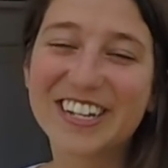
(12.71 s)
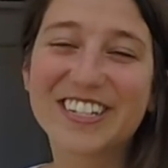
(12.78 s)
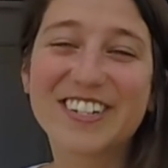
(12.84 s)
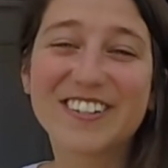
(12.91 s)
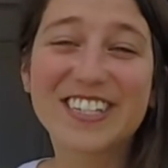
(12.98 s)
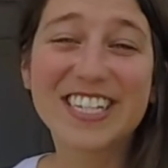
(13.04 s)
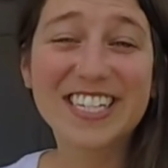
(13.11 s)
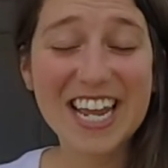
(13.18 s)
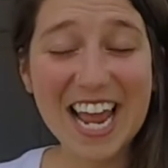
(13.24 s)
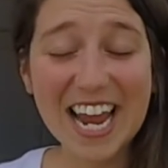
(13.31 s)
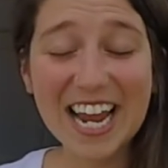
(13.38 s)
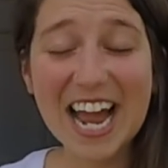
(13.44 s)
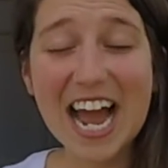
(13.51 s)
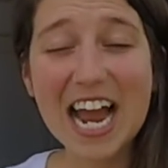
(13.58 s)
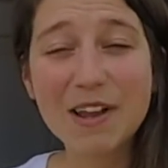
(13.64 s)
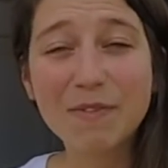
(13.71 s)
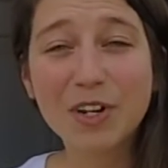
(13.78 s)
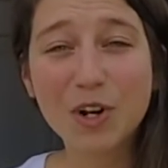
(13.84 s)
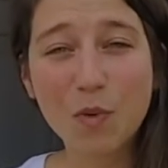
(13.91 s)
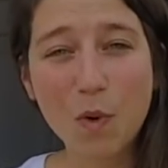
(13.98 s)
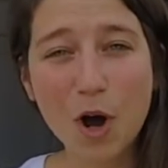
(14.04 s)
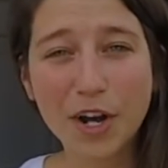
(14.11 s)
So today I'm going
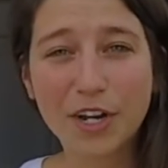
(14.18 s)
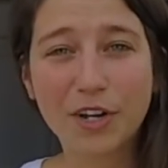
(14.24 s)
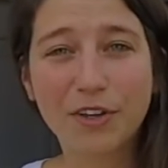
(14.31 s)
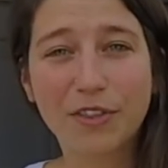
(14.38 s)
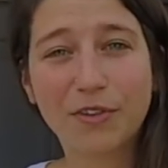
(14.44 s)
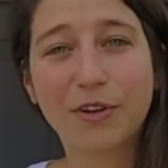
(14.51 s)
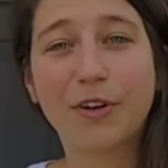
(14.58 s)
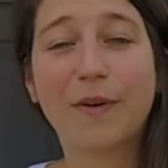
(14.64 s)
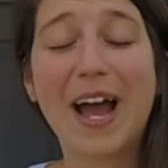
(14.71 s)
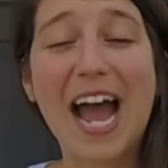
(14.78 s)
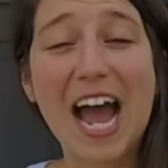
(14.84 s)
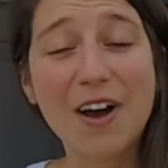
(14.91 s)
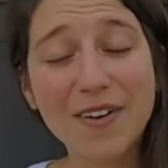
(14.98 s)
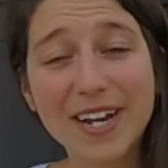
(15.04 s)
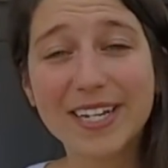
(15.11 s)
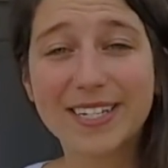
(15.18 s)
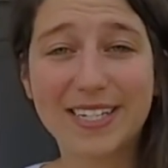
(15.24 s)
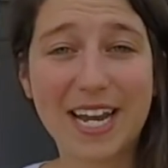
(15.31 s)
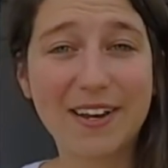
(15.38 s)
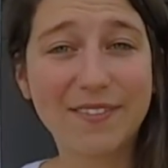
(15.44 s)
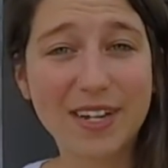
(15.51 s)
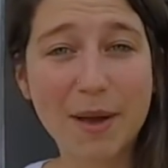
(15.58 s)
to walk y'all through how I
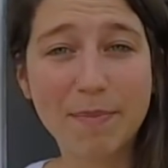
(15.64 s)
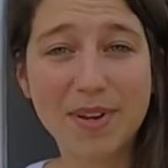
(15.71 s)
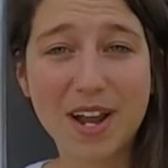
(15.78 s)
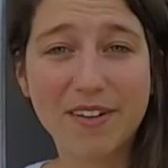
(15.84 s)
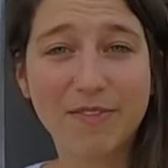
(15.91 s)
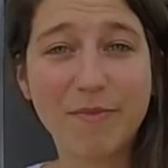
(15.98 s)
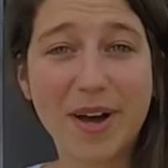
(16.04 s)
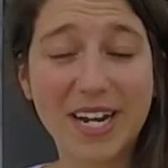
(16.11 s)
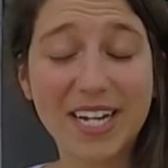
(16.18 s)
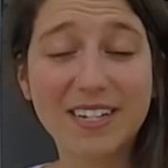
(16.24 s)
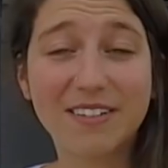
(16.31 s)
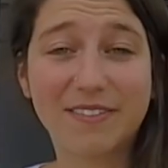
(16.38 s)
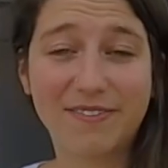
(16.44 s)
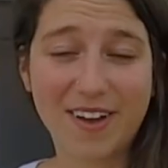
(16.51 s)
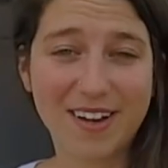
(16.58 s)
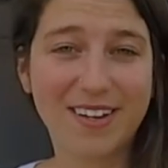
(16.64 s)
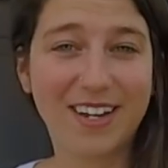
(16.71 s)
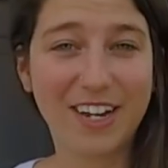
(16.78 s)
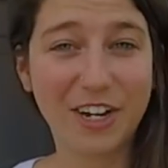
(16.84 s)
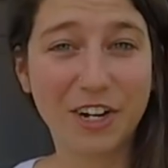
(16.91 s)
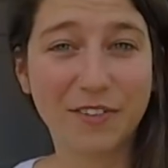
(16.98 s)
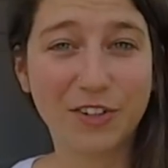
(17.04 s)
saved up enough money to fund a
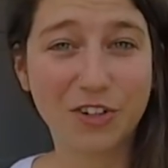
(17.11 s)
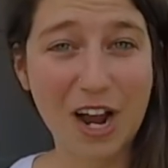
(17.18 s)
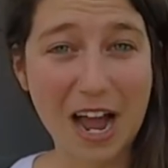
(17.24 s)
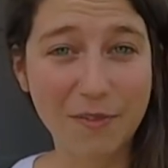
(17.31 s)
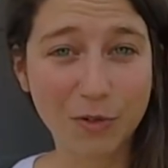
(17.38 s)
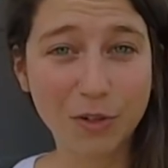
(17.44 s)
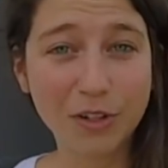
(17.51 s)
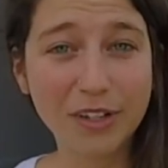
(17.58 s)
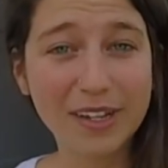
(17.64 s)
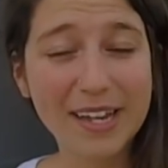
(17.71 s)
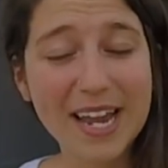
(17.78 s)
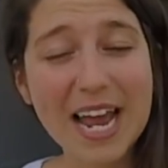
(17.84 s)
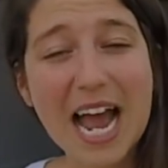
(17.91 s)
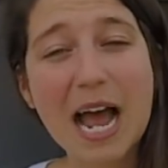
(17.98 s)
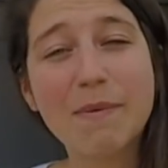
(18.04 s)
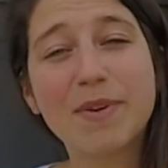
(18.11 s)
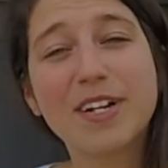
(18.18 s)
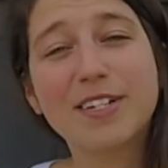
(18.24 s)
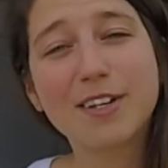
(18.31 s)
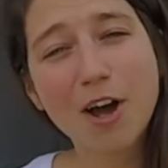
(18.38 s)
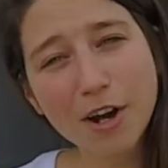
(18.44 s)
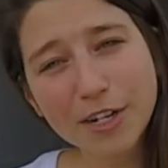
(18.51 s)
year of travel. I'm going
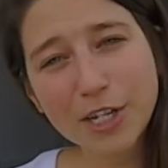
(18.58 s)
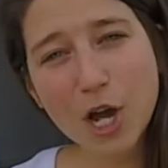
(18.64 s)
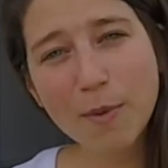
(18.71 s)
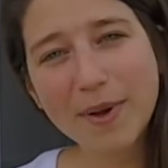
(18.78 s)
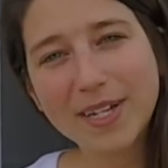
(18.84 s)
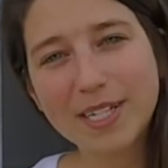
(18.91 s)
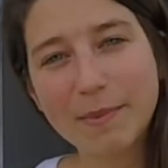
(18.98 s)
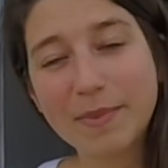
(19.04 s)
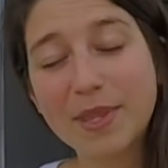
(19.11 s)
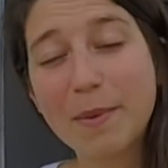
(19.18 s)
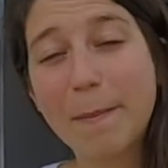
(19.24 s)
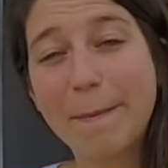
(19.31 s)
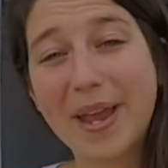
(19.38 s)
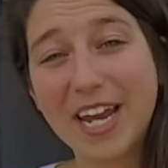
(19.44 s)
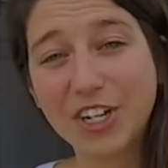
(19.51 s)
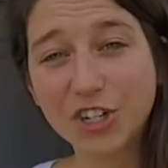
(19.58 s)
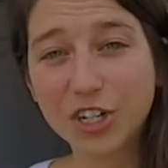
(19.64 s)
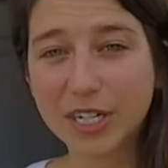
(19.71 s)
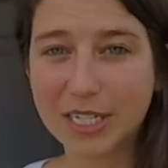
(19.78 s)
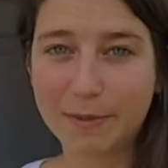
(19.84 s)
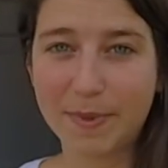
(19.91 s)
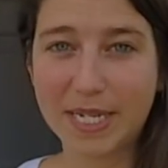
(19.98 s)
to talk to y'all about some of the major
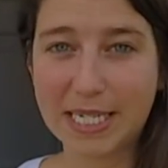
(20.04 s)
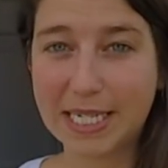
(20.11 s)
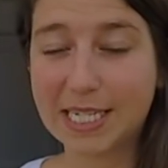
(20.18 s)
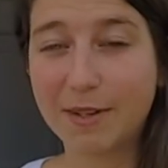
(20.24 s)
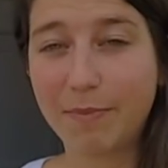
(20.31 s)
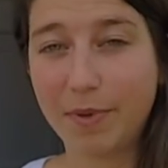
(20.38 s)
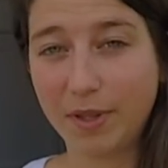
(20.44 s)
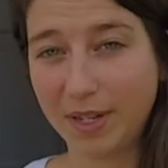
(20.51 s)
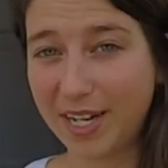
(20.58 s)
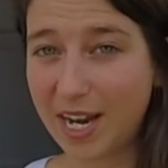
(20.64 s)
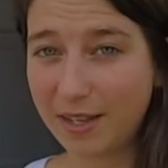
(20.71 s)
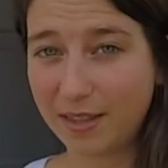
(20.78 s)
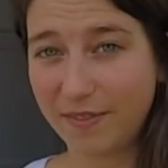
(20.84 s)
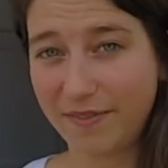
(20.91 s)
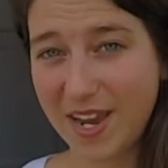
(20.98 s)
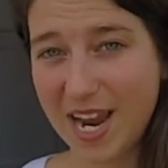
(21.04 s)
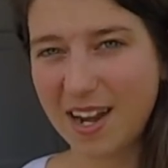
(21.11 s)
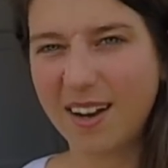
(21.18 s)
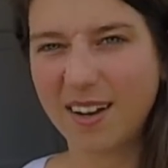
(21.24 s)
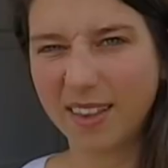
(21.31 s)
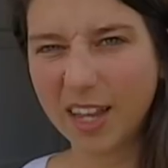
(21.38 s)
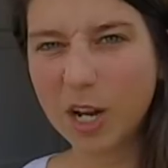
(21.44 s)
expenses of building out the van
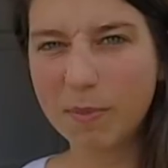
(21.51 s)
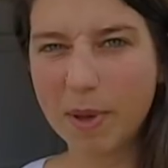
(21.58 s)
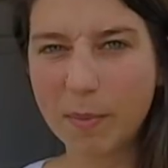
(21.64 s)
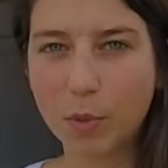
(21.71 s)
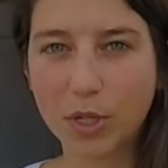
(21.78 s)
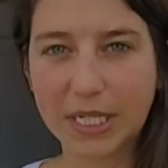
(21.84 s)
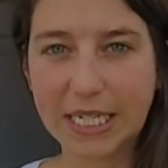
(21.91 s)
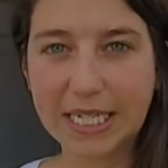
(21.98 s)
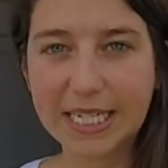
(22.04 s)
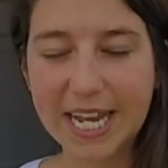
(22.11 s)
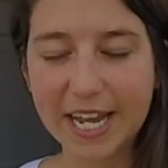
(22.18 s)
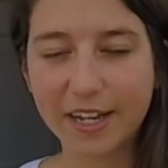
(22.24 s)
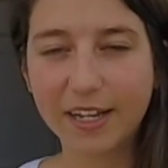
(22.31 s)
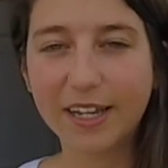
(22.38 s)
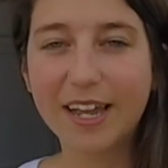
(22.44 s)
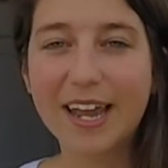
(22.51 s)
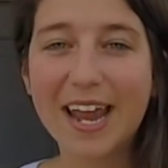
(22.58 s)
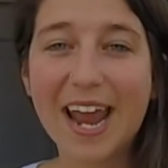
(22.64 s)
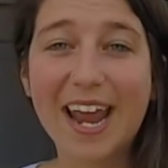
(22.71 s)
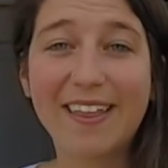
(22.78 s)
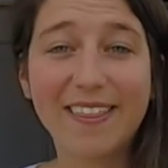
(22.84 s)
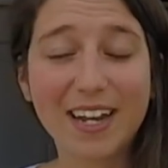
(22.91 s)
in a little bit more detail,
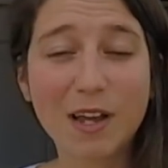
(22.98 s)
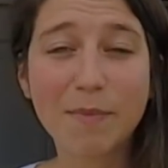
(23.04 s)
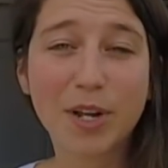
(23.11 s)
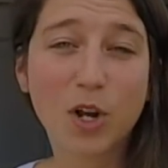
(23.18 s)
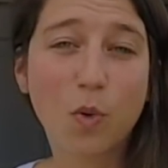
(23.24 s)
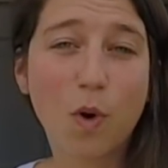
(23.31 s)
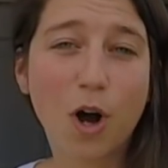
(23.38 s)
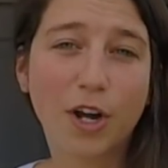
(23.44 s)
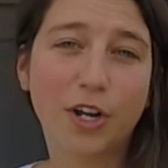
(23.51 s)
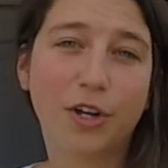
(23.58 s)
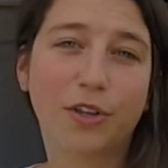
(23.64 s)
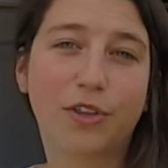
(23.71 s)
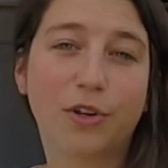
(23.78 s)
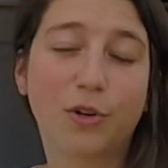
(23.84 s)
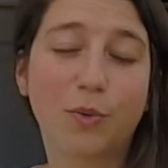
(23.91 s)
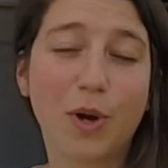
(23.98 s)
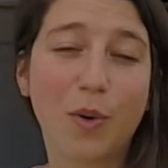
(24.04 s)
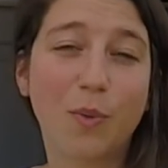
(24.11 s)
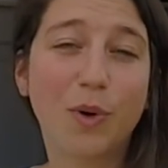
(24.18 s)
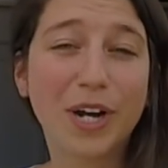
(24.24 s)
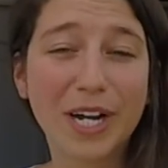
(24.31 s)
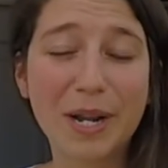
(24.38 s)
and then I'm going to walk y'all through
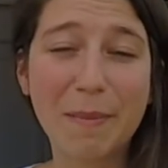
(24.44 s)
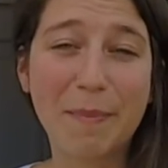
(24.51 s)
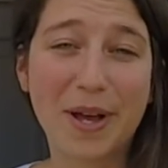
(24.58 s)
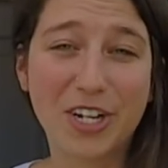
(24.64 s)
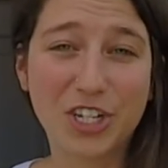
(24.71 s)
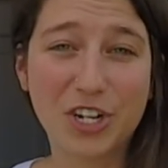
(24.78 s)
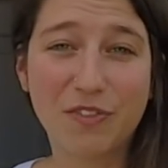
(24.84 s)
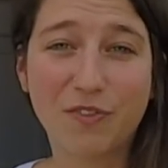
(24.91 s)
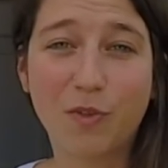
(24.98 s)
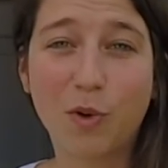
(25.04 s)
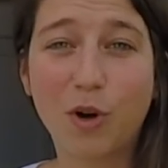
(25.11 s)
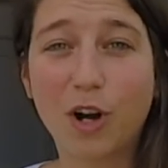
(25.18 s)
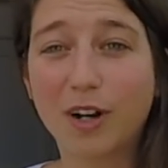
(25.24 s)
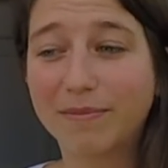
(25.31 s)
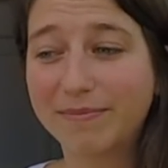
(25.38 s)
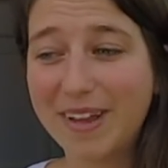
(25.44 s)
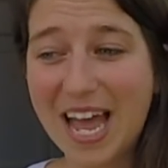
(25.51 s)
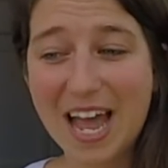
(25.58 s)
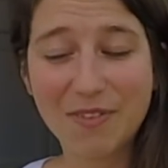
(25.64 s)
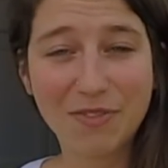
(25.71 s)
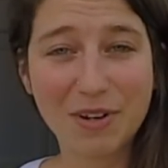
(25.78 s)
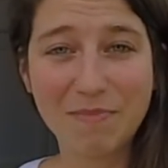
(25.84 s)
what we're going to budget for
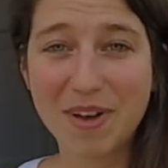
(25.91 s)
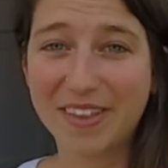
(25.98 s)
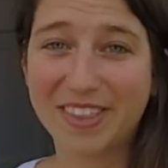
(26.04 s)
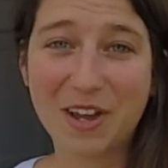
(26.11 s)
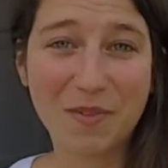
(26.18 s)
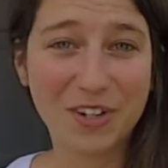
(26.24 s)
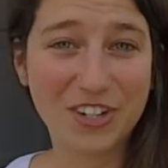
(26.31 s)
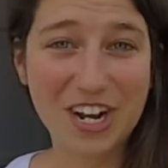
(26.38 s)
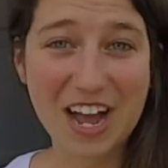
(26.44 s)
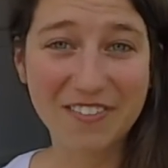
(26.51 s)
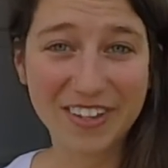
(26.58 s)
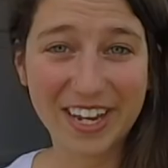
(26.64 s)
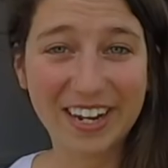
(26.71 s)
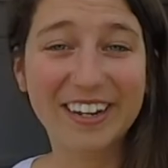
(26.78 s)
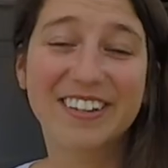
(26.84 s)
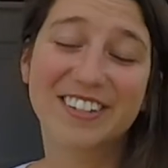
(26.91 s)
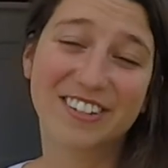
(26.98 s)
every month that we're traveling.